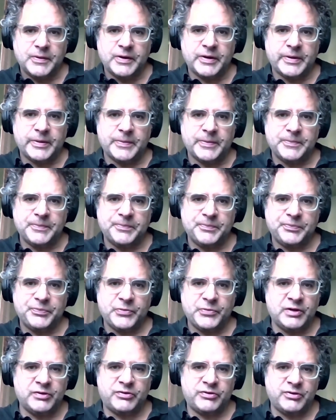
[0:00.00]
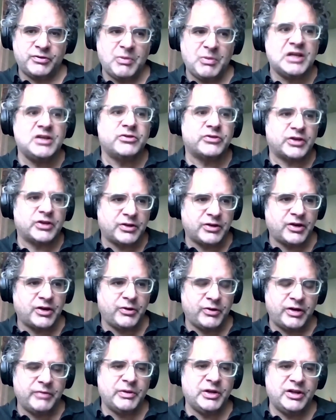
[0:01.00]
Um, it's amazing,
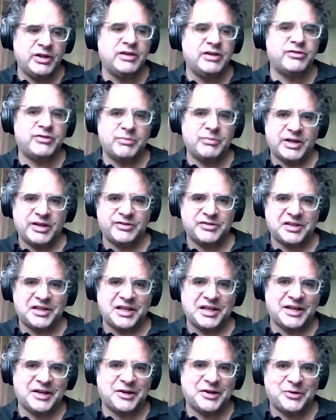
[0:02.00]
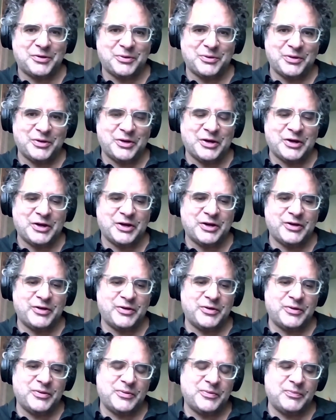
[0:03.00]
though. I mean, it is amazing how uh,
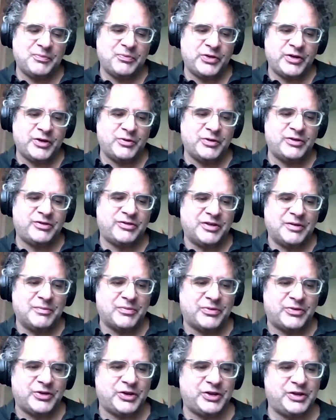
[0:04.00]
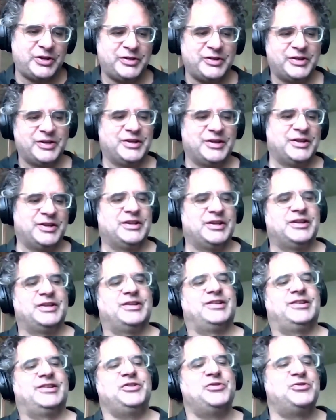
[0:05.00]
there is something
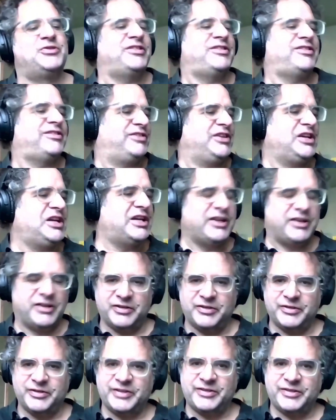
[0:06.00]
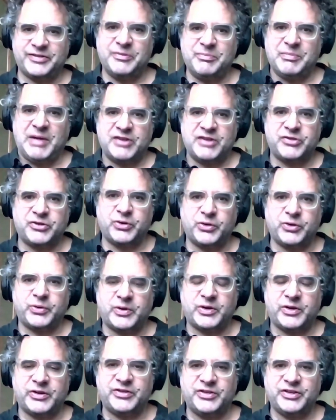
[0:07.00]
you just see it. There's a magical
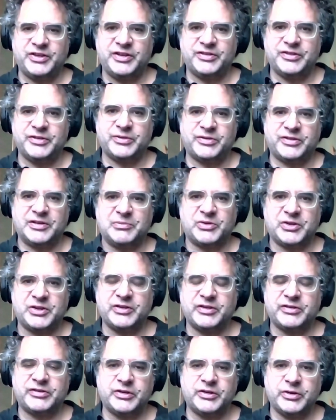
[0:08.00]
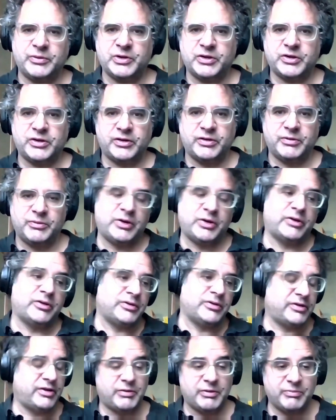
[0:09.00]
quality to something that's going to work. Well,
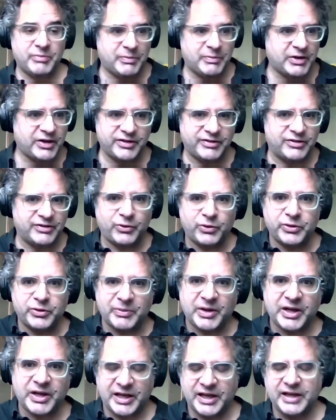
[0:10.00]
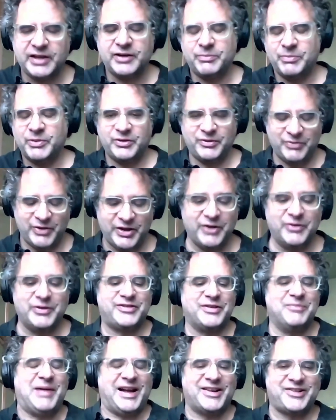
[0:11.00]
I mean, maybe it's all in my head, but there
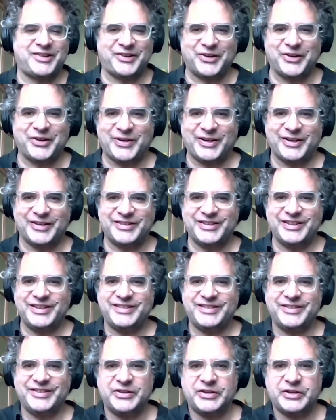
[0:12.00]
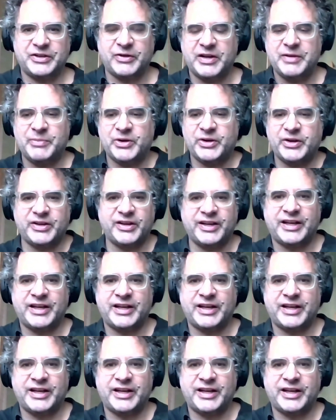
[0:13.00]
is a magical quality to a great book.